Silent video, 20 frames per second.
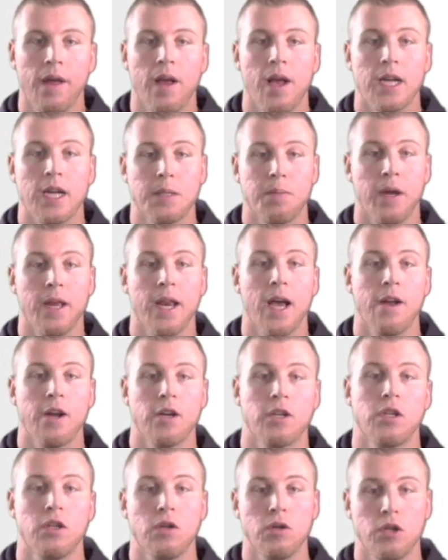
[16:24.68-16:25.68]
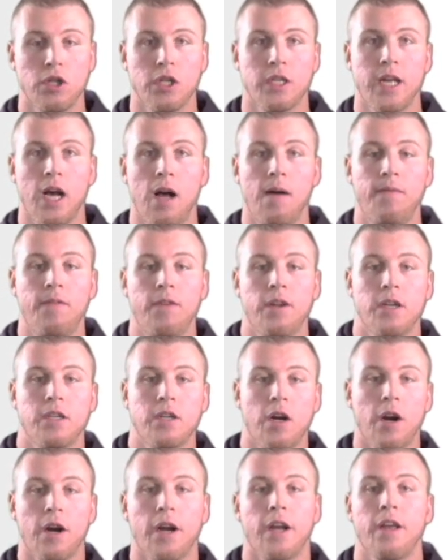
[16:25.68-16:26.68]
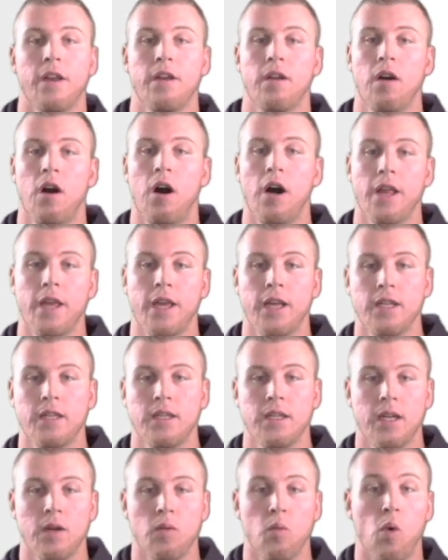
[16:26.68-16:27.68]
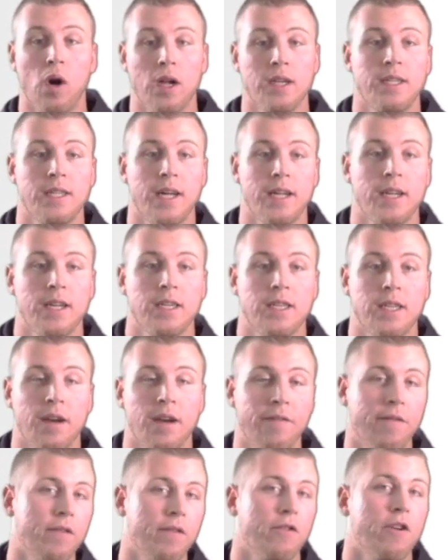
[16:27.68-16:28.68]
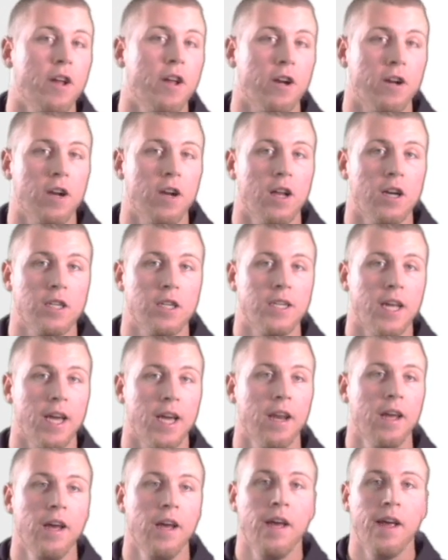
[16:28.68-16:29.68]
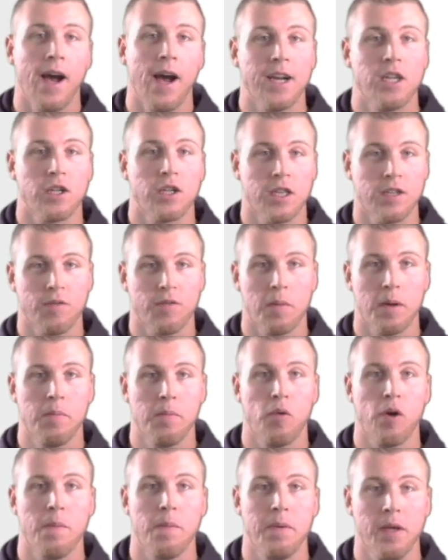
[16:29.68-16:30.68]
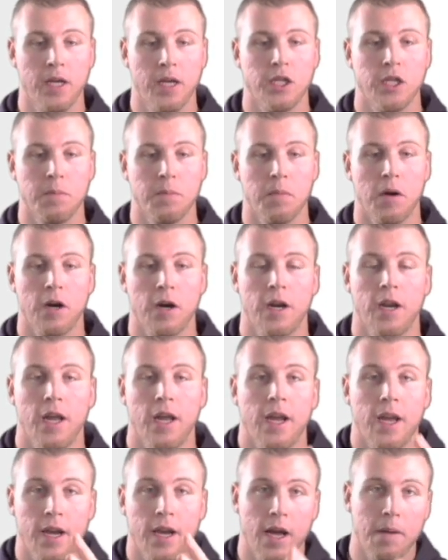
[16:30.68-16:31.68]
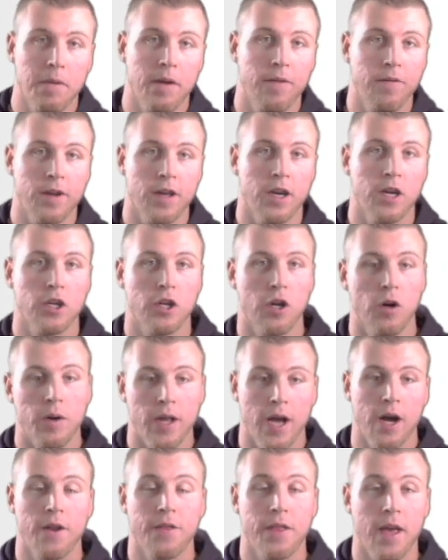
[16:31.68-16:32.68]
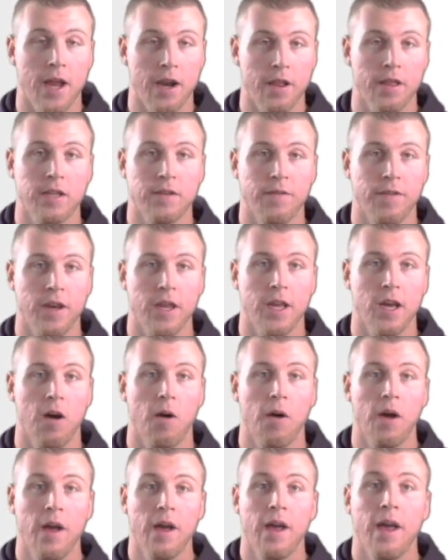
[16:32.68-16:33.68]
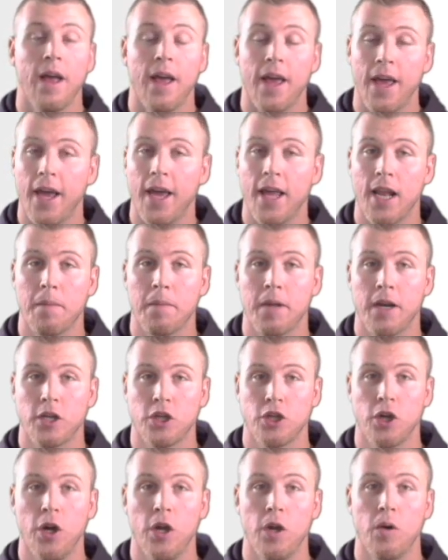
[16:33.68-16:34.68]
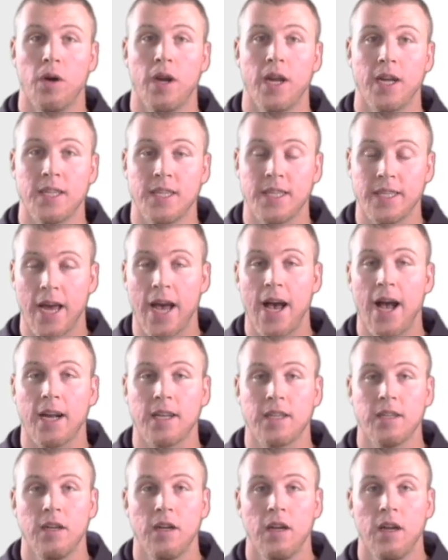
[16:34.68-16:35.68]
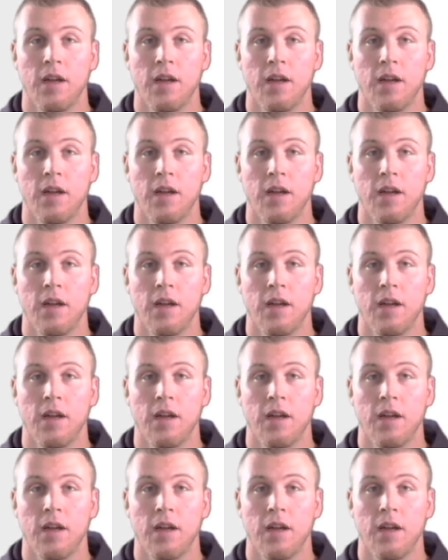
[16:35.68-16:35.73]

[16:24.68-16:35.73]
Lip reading: Explain how your solution is helpful to target audience in one sentence that a 5th grader could understand. I took this from my boy Billy G Marketing, and I'm even going to go down at the end of this video, and I'm going to show you an exact